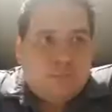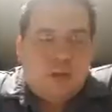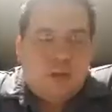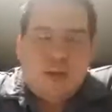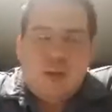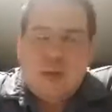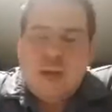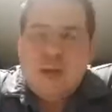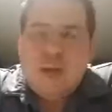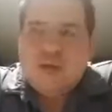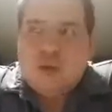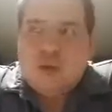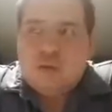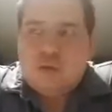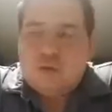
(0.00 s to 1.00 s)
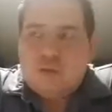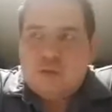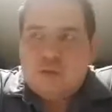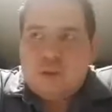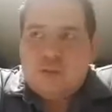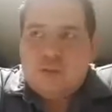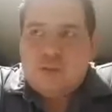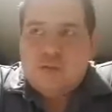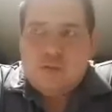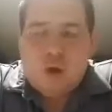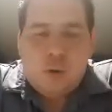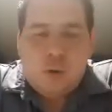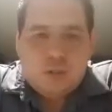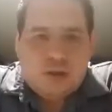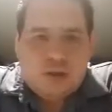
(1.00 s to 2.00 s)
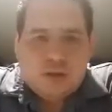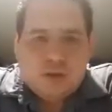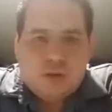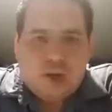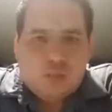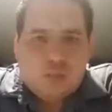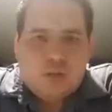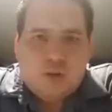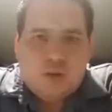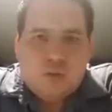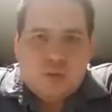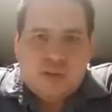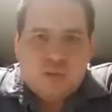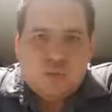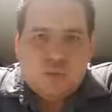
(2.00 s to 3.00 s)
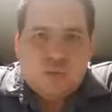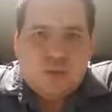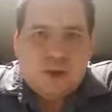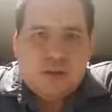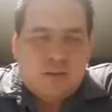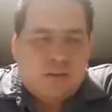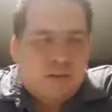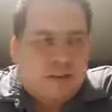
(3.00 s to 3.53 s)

Jamie sort of touched on, if his forward players don't perform, he doesn't win.